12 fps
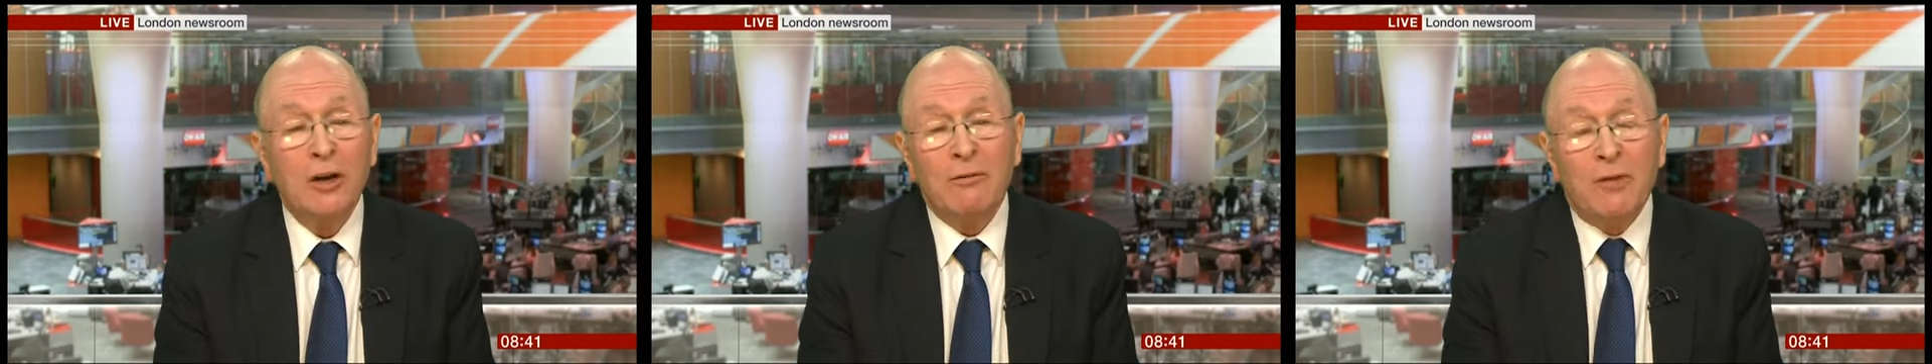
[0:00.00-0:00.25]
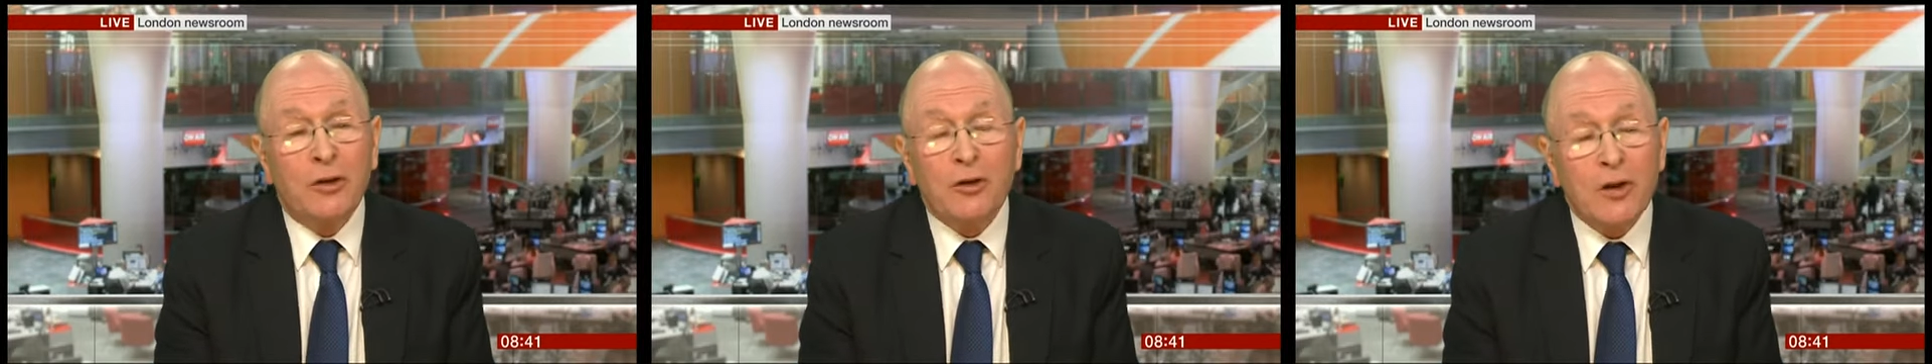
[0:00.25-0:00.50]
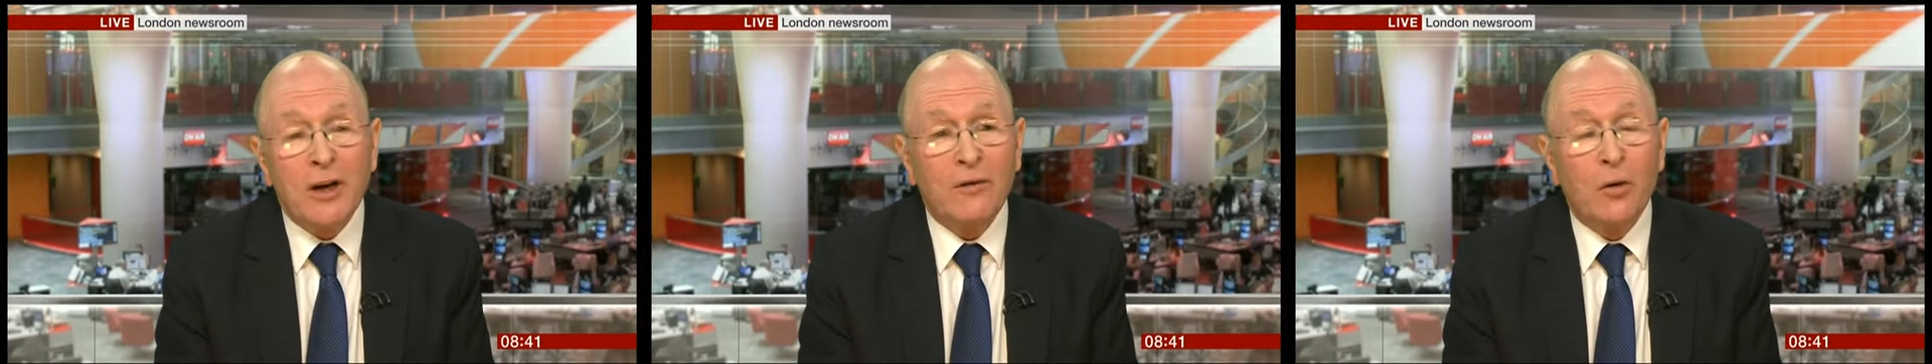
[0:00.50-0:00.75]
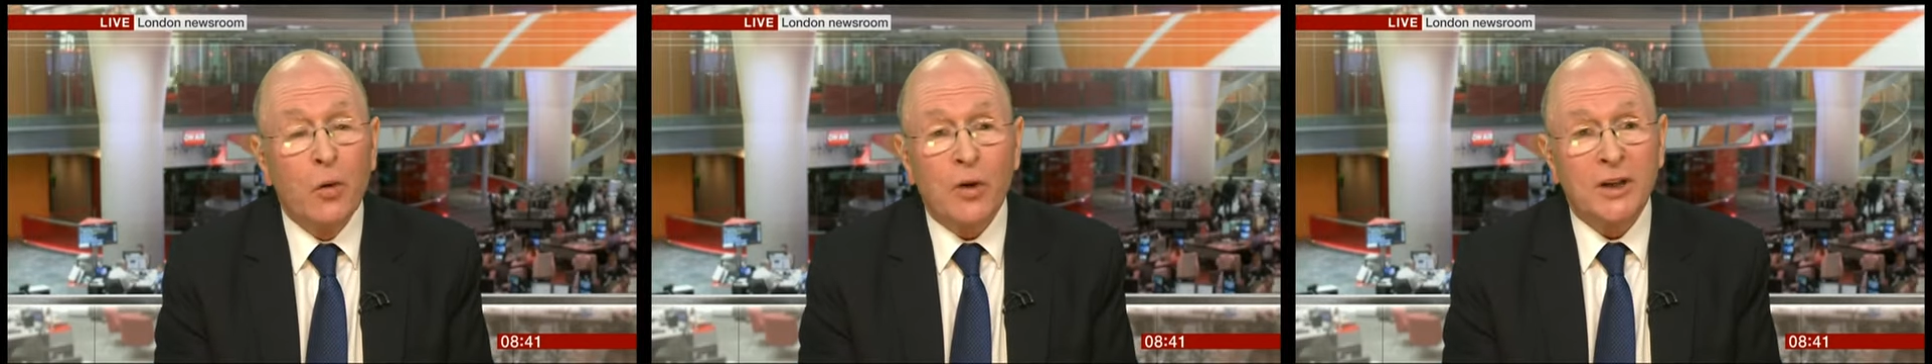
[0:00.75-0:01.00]
3 or
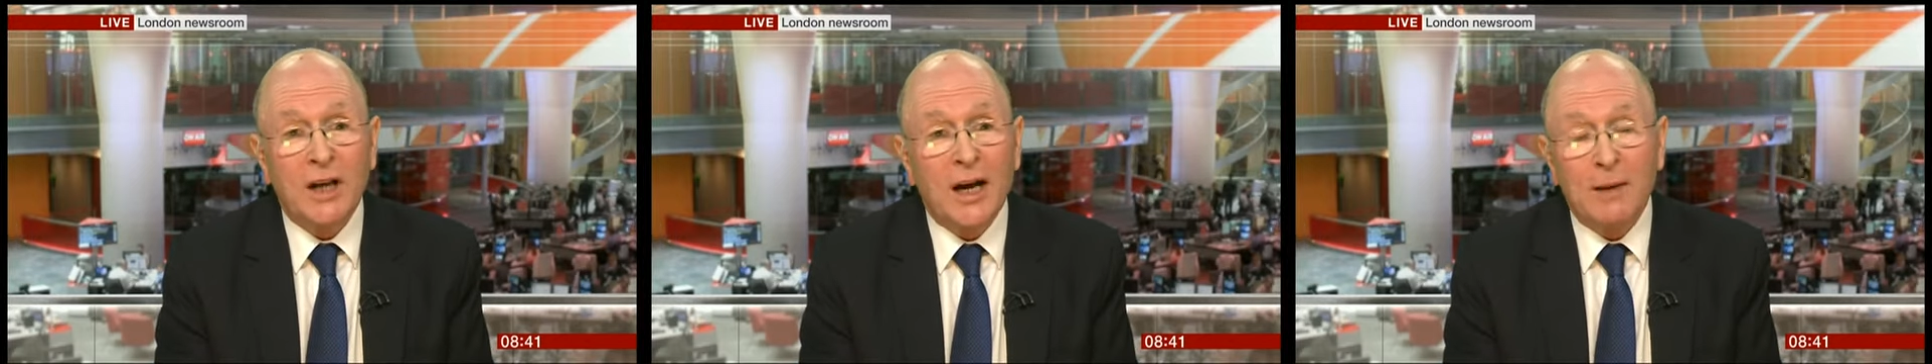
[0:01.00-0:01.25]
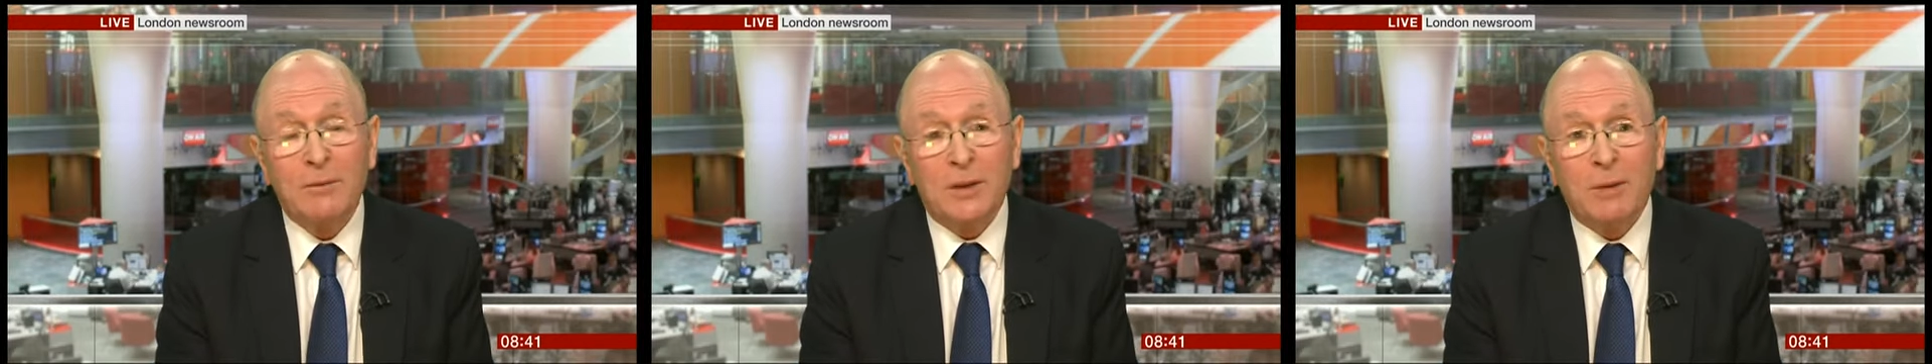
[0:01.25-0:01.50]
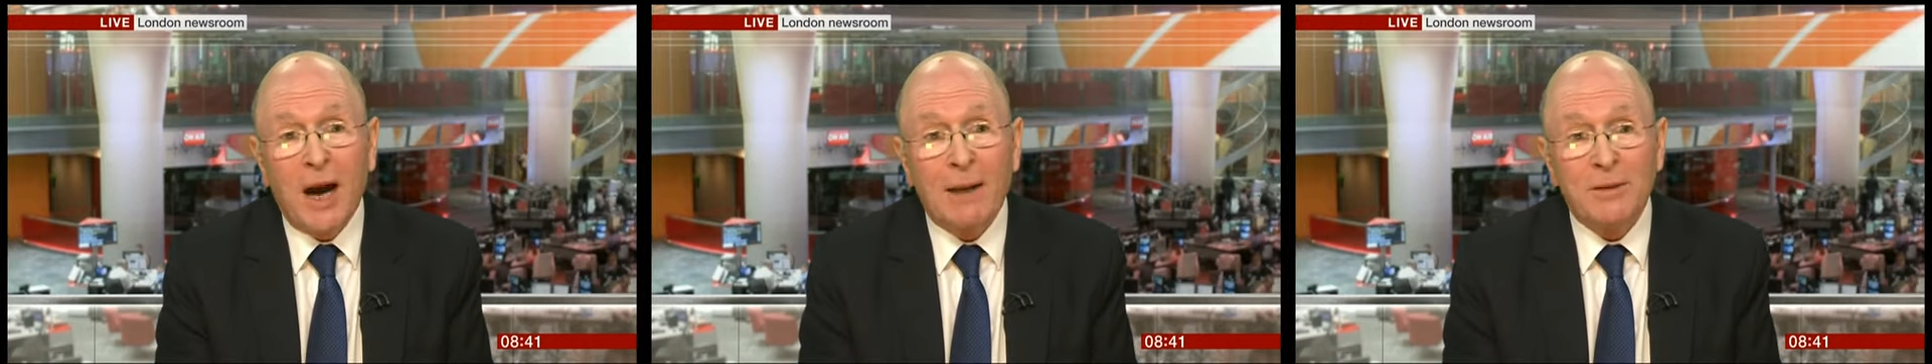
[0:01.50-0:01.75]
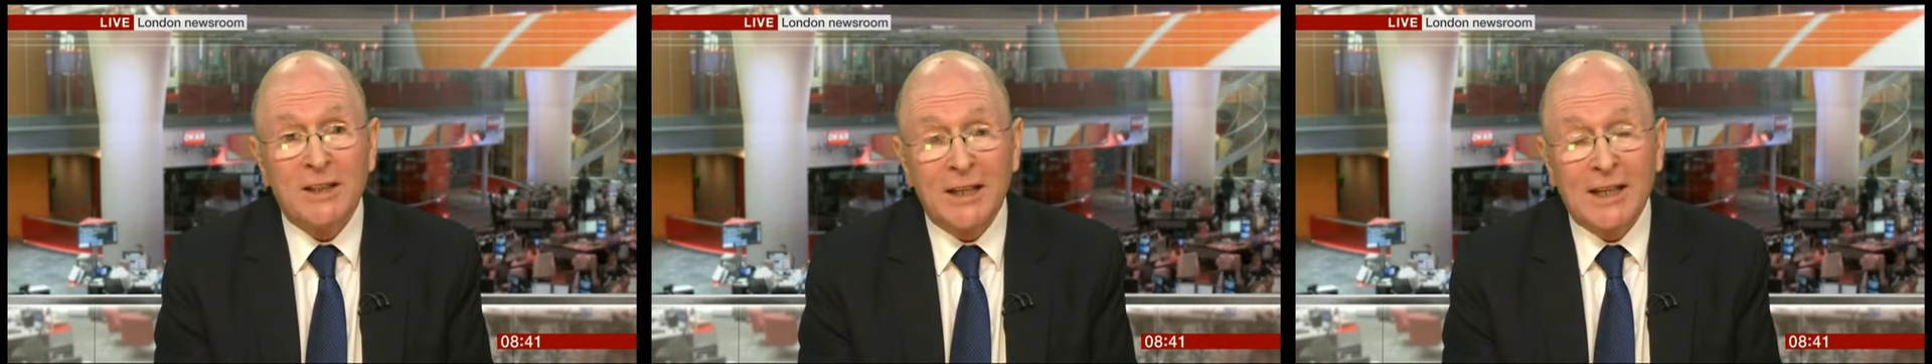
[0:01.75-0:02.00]
4 times,
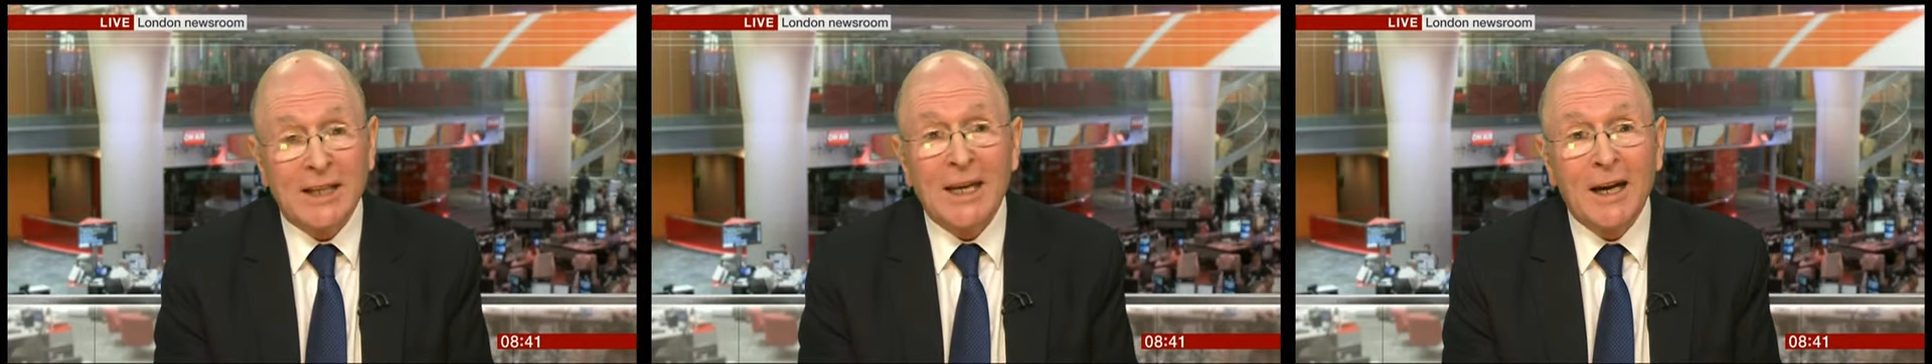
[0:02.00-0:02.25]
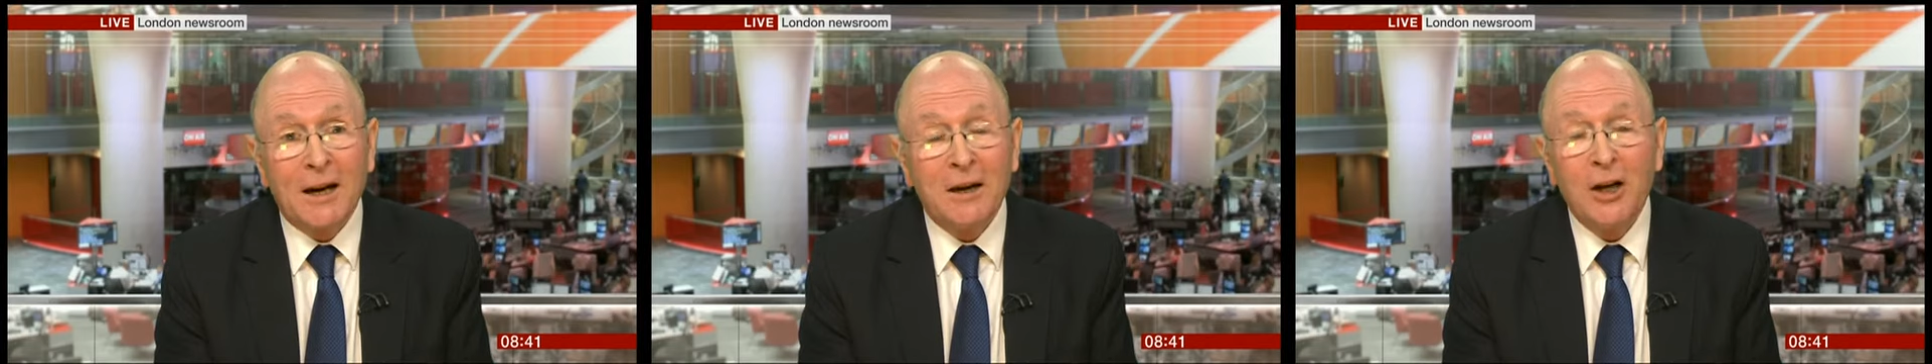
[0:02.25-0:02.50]
perhaps in a year,